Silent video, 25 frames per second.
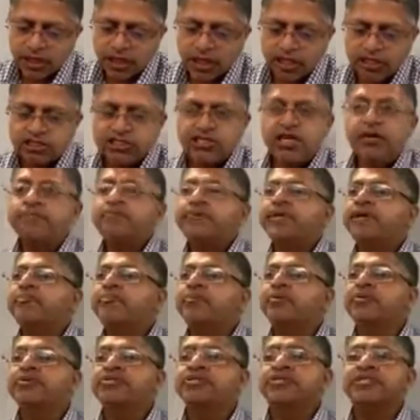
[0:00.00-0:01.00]
Some
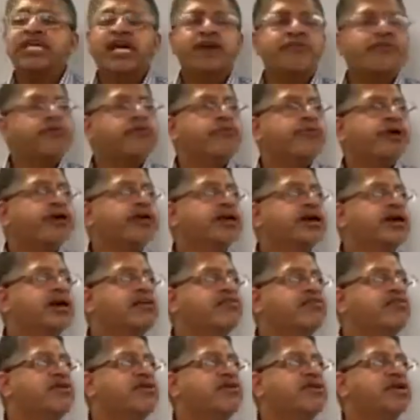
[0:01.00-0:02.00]
peoples never
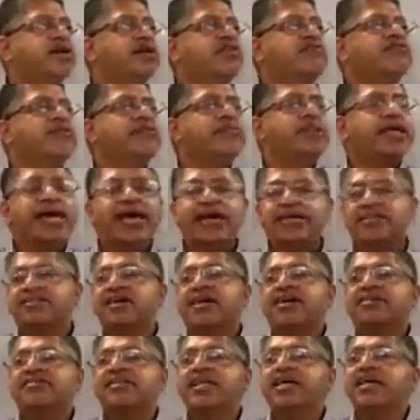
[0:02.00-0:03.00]
recover from the
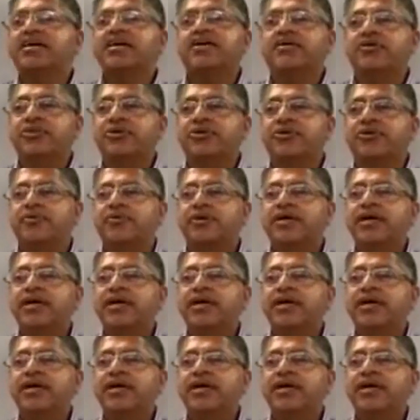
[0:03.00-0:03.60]
exiles they go through.